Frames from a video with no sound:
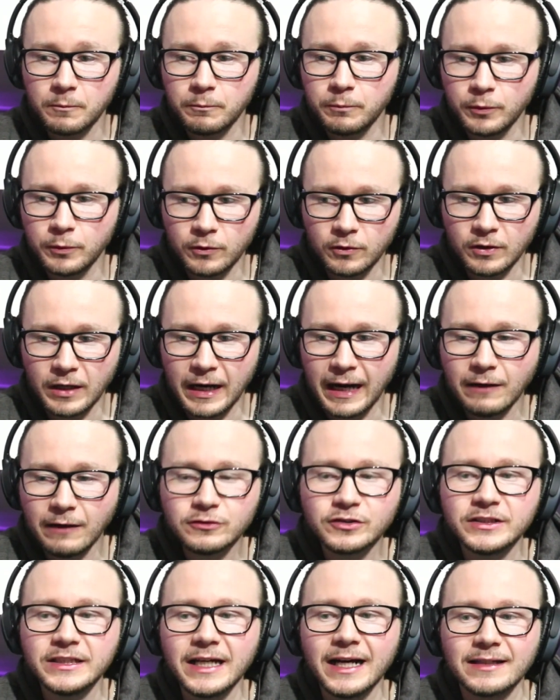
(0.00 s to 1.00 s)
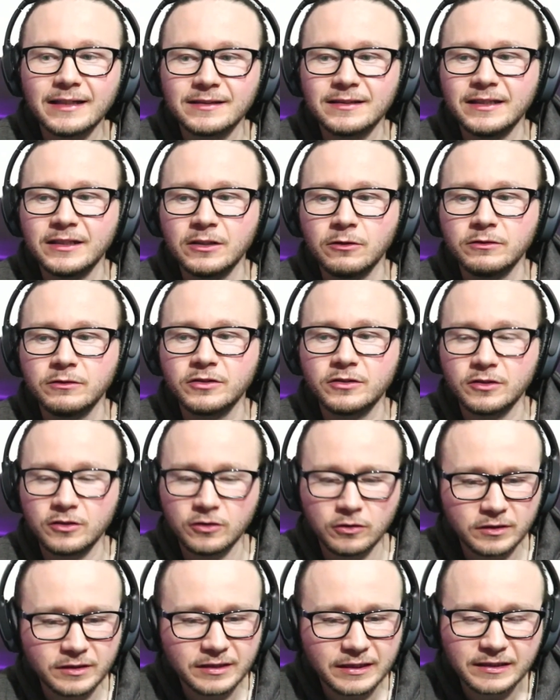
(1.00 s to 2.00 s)
But how she actually going to the
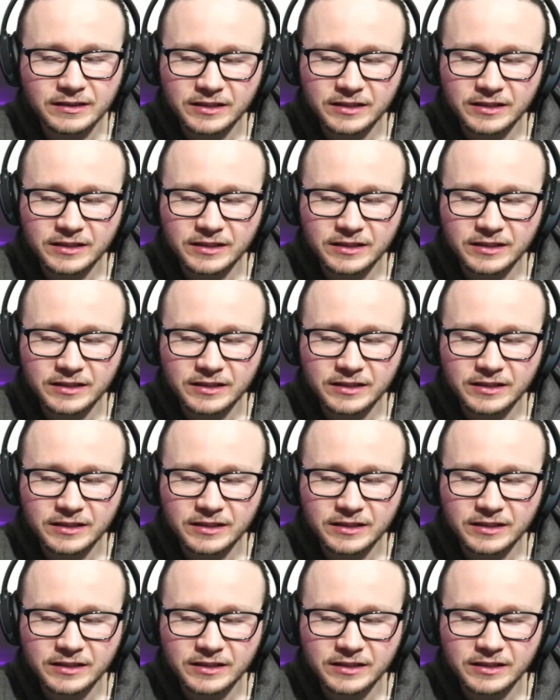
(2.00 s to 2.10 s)
only thing